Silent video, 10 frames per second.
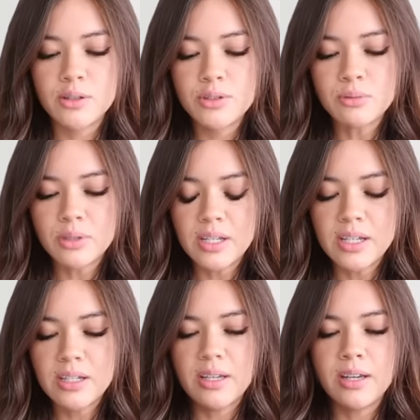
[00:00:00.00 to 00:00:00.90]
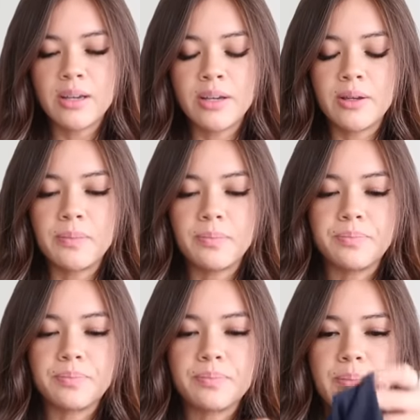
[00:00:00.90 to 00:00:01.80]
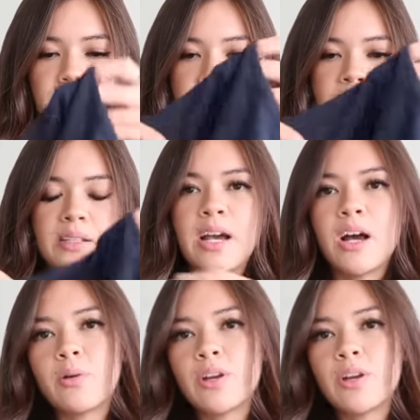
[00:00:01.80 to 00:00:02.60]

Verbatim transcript: so unique um, and how